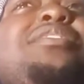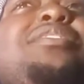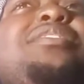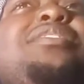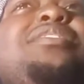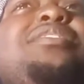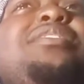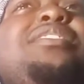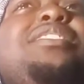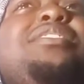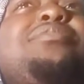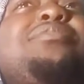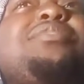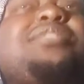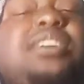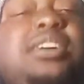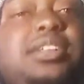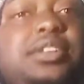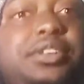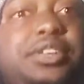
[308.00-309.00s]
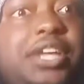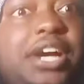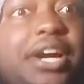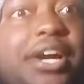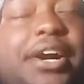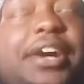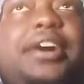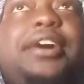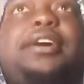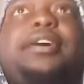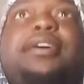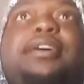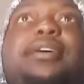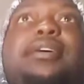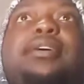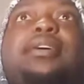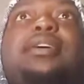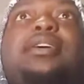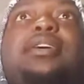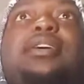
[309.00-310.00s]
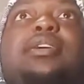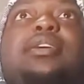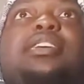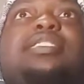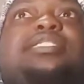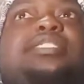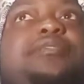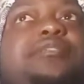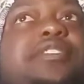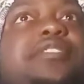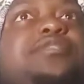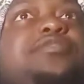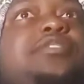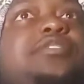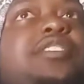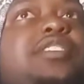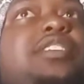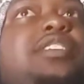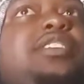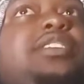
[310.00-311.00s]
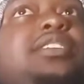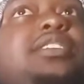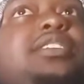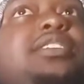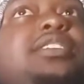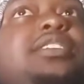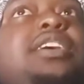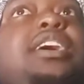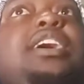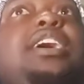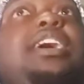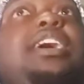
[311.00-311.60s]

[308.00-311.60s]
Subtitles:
the hood. He was, duh. Because if he was from the hood,